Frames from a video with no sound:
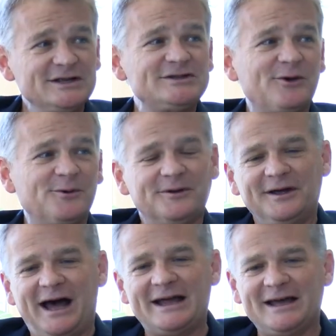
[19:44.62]
So
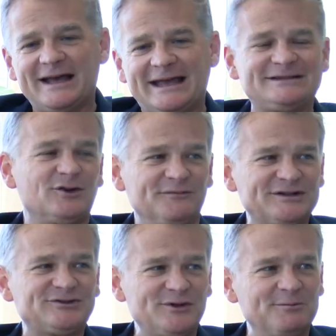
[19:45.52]
I, I, get sort of
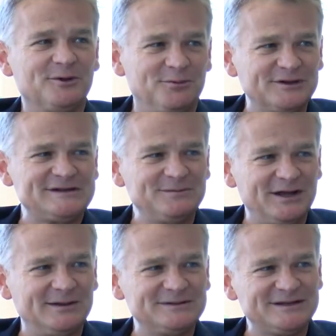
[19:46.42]
extreme in the book
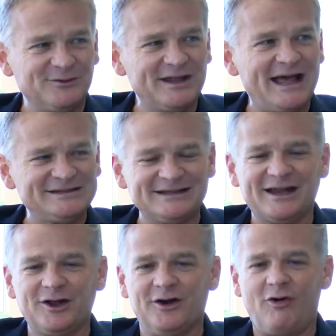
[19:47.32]
sometimes. So in that
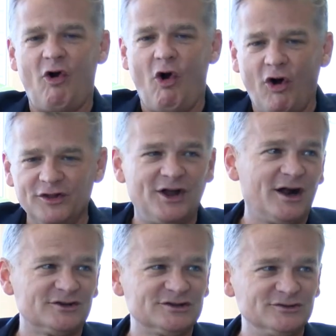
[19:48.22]
scenario, all the
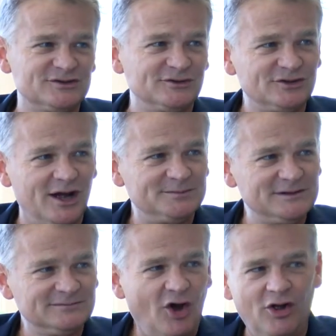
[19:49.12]
doctors lose their
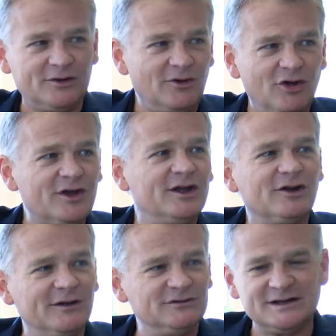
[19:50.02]
jobs, all, all
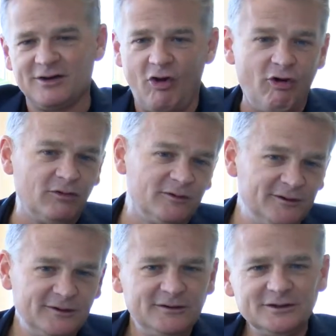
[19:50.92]
caregivers, and all
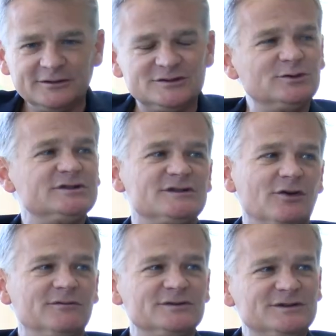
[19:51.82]
switches
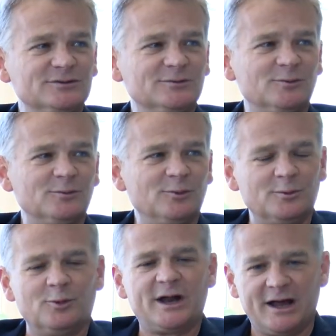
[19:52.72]
over to
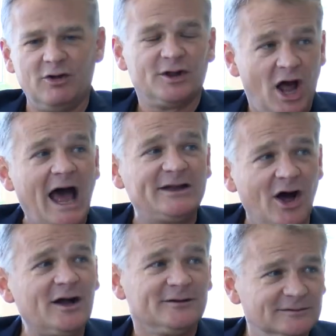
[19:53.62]
what I call an
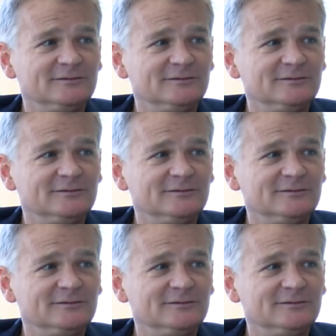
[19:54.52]
IDOC.